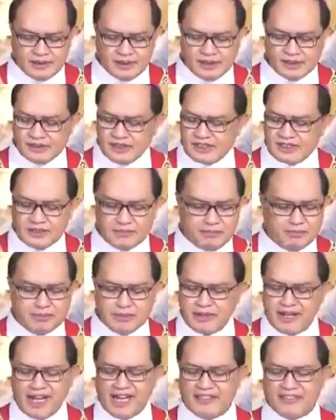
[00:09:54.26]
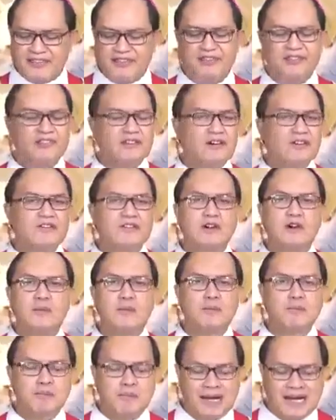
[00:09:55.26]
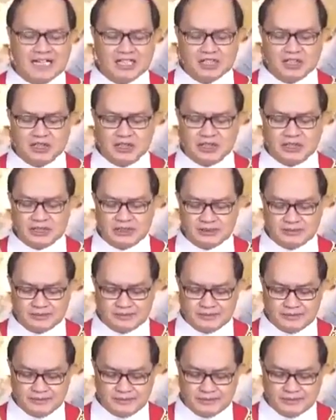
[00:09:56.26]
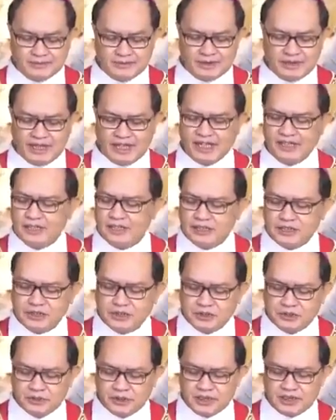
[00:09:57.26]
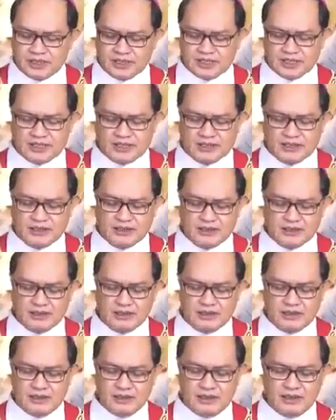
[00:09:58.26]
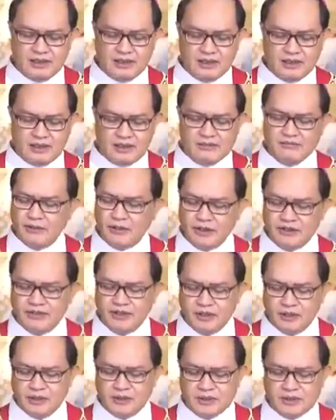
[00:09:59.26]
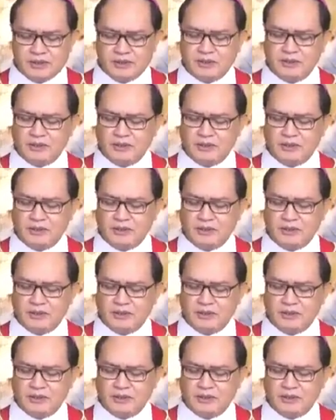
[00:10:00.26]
It is a breath of compassion and assurance For those